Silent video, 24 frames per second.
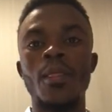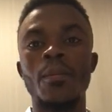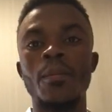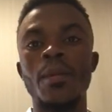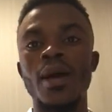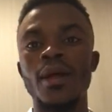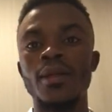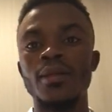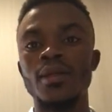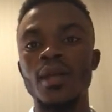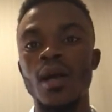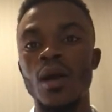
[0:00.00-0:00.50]

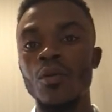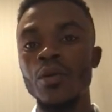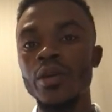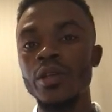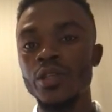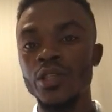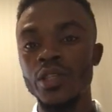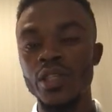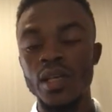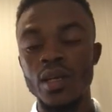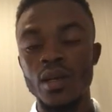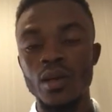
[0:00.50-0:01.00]
But I
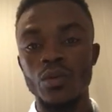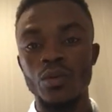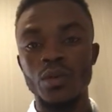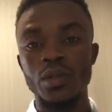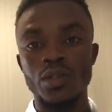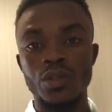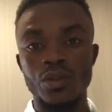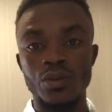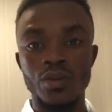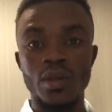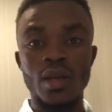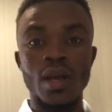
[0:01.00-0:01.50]
will share
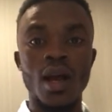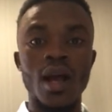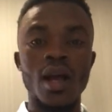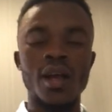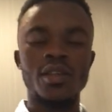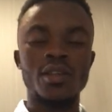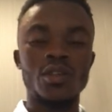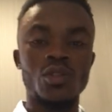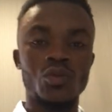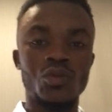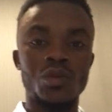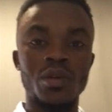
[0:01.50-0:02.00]
with you
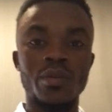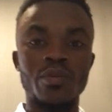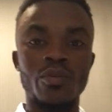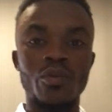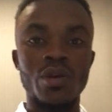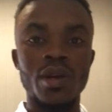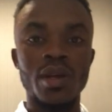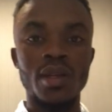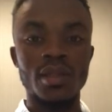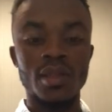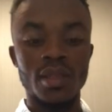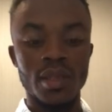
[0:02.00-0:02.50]
guys three
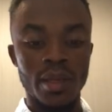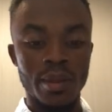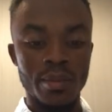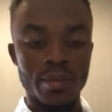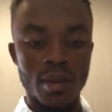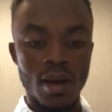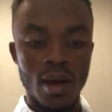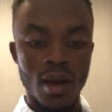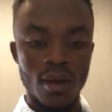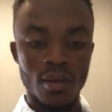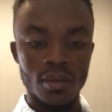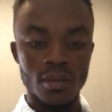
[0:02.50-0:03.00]
points
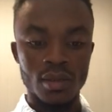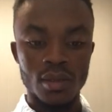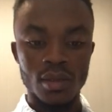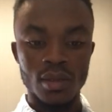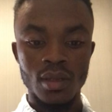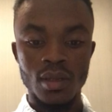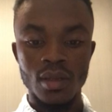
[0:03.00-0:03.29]
about